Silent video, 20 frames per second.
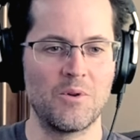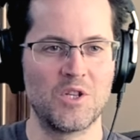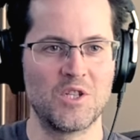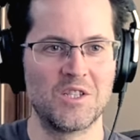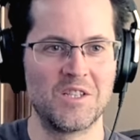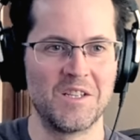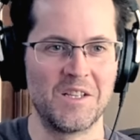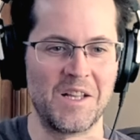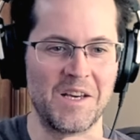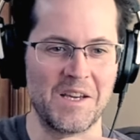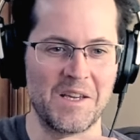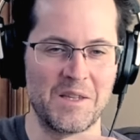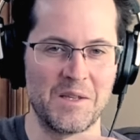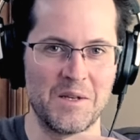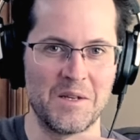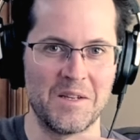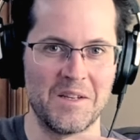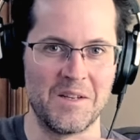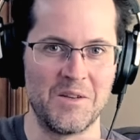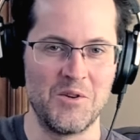Which, do you like
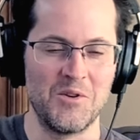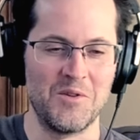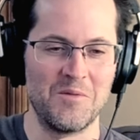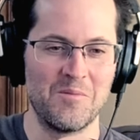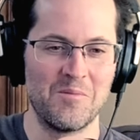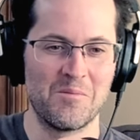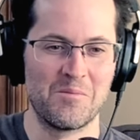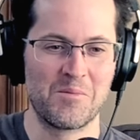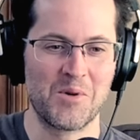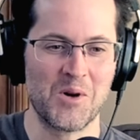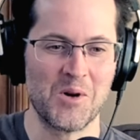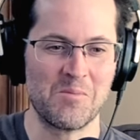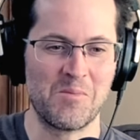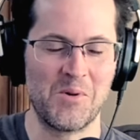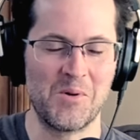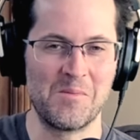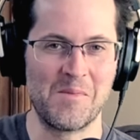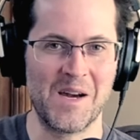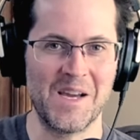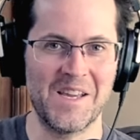the
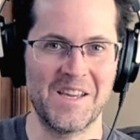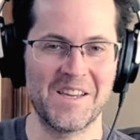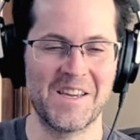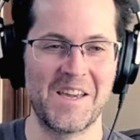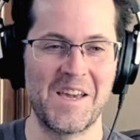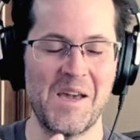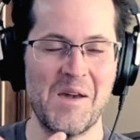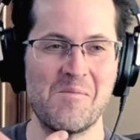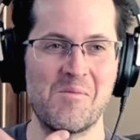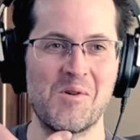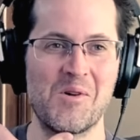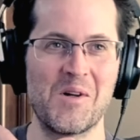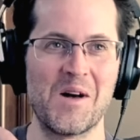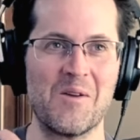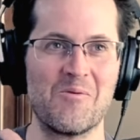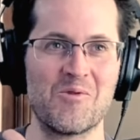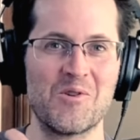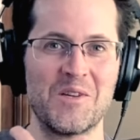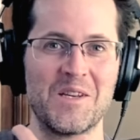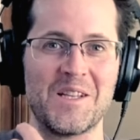purple mic cable? I
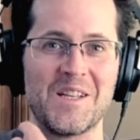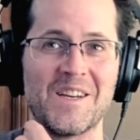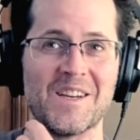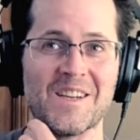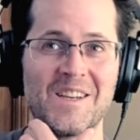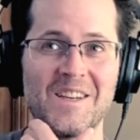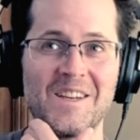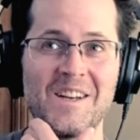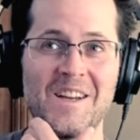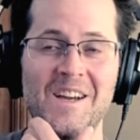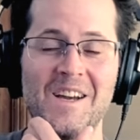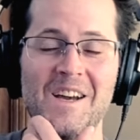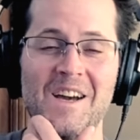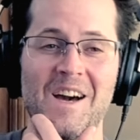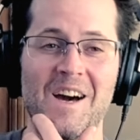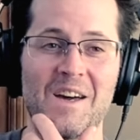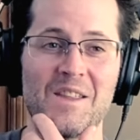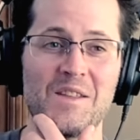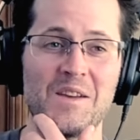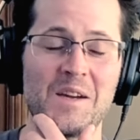really like it.
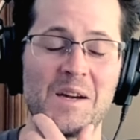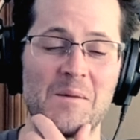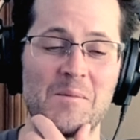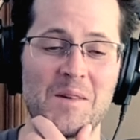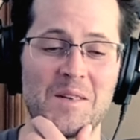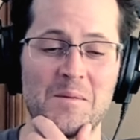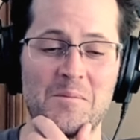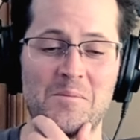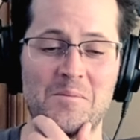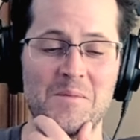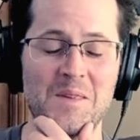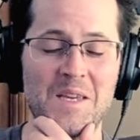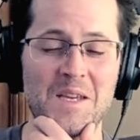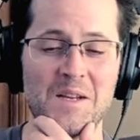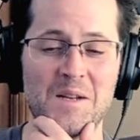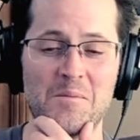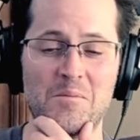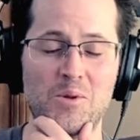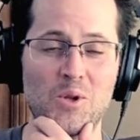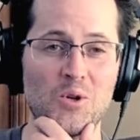I think I'm gonna
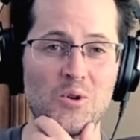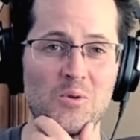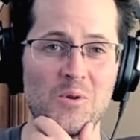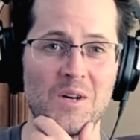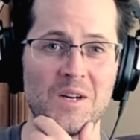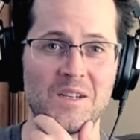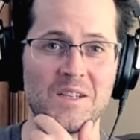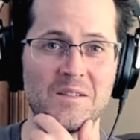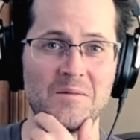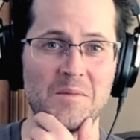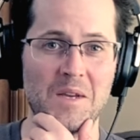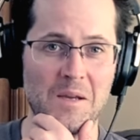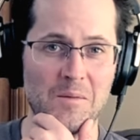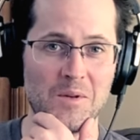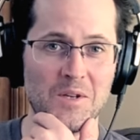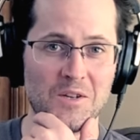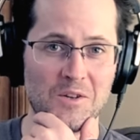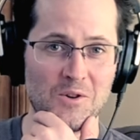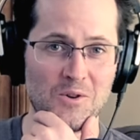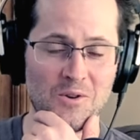get a blue one and
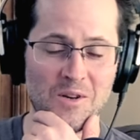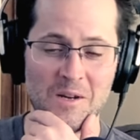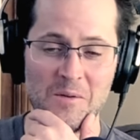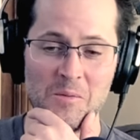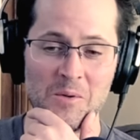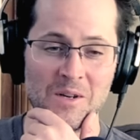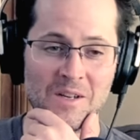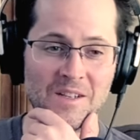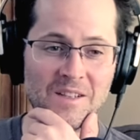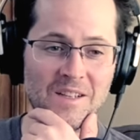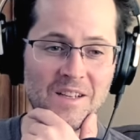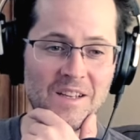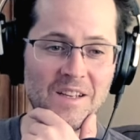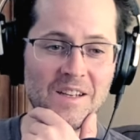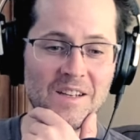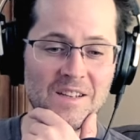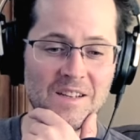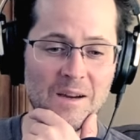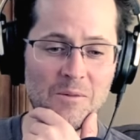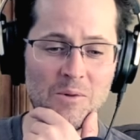maybe a green one,
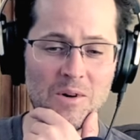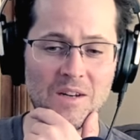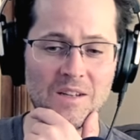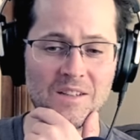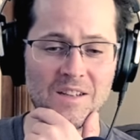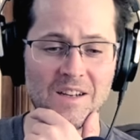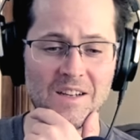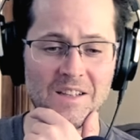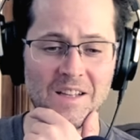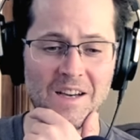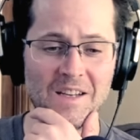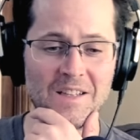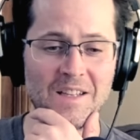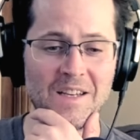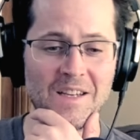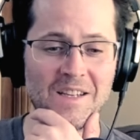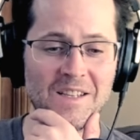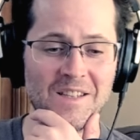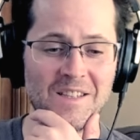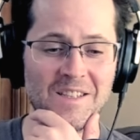and I
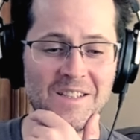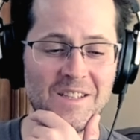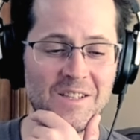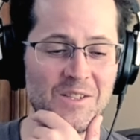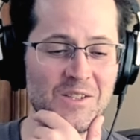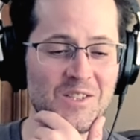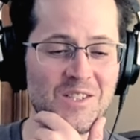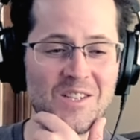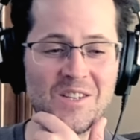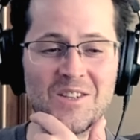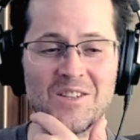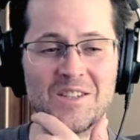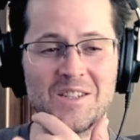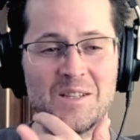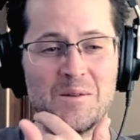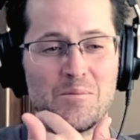like it looks good.